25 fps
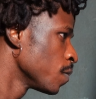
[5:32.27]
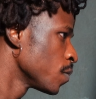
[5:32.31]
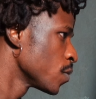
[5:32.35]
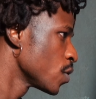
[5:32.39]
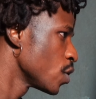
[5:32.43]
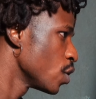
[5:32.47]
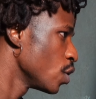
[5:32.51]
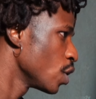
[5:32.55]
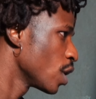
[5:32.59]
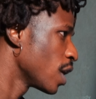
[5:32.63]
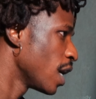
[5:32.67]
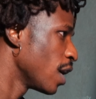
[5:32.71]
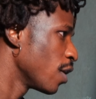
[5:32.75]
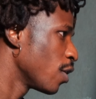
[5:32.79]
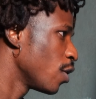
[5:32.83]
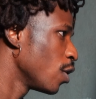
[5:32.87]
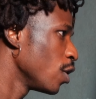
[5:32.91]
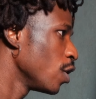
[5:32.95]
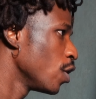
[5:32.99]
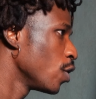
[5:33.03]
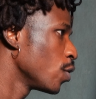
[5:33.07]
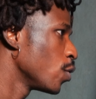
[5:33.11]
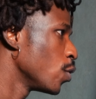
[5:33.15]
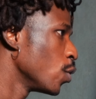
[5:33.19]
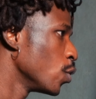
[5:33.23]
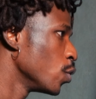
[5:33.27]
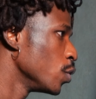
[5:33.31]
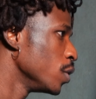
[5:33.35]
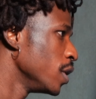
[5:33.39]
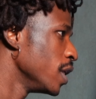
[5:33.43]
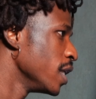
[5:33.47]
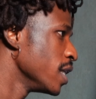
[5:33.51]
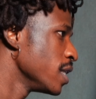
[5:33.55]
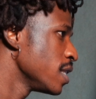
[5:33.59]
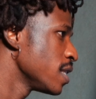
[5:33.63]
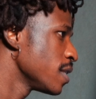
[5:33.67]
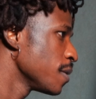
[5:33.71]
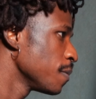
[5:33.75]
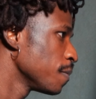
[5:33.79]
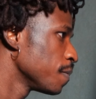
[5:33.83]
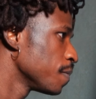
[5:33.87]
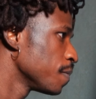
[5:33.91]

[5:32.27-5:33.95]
So you can color code it.